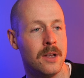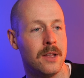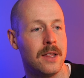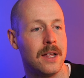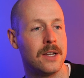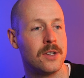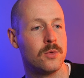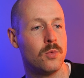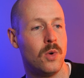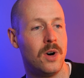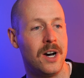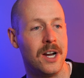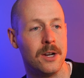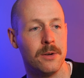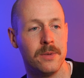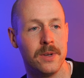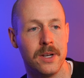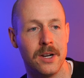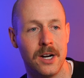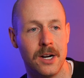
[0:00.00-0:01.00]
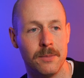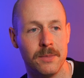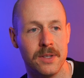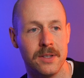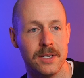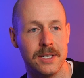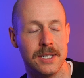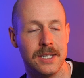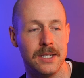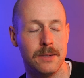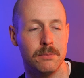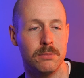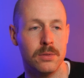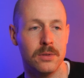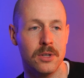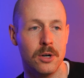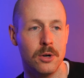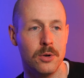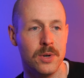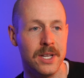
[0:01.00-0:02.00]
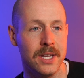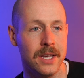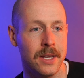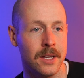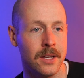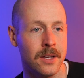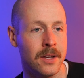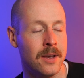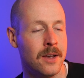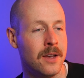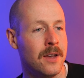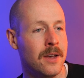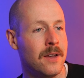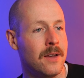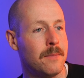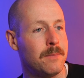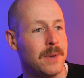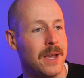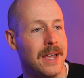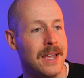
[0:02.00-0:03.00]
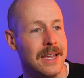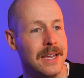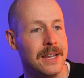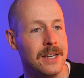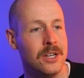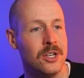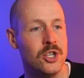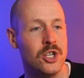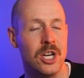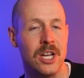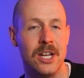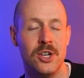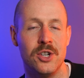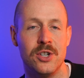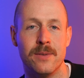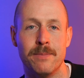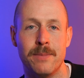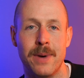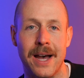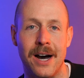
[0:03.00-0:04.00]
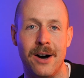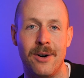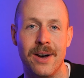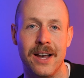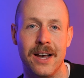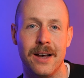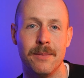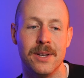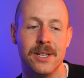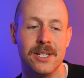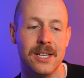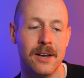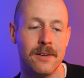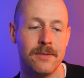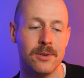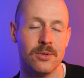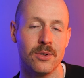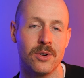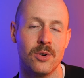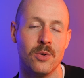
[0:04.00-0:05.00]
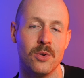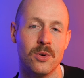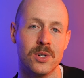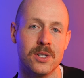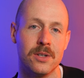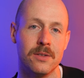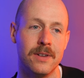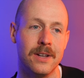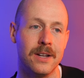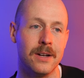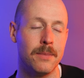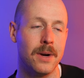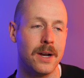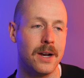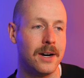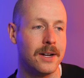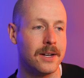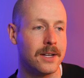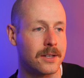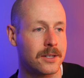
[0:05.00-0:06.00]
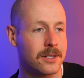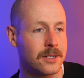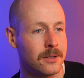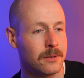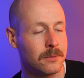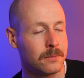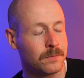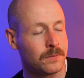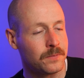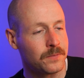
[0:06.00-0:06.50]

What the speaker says: That's why we commonly see bloating, pain, change in bowel habits after a course of antibiotics.